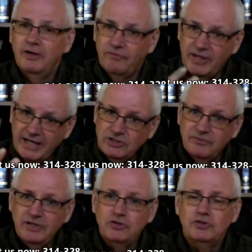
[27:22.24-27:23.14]
If that's
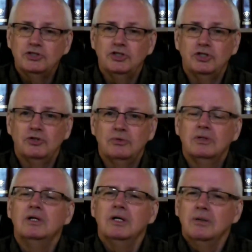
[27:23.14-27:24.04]
of interest to you,
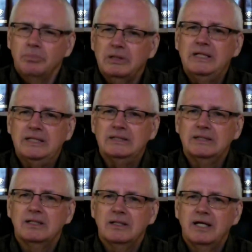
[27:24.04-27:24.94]

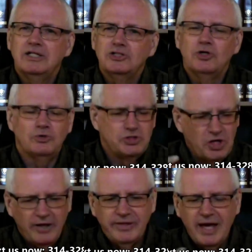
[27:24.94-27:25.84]
please let us know.
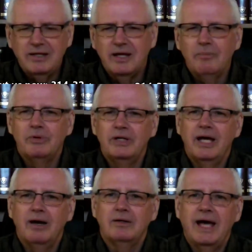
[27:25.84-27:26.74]
Jot that number
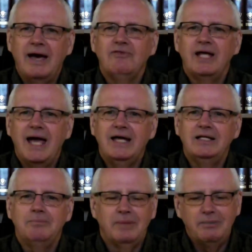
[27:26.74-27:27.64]
down. Have it
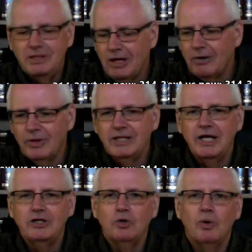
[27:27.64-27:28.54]
handy. Maybe not right
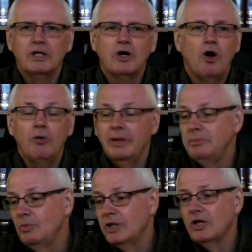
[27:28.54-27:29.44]
now you want to call,
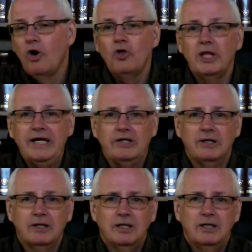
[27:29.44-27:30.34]
maybe you want to call later.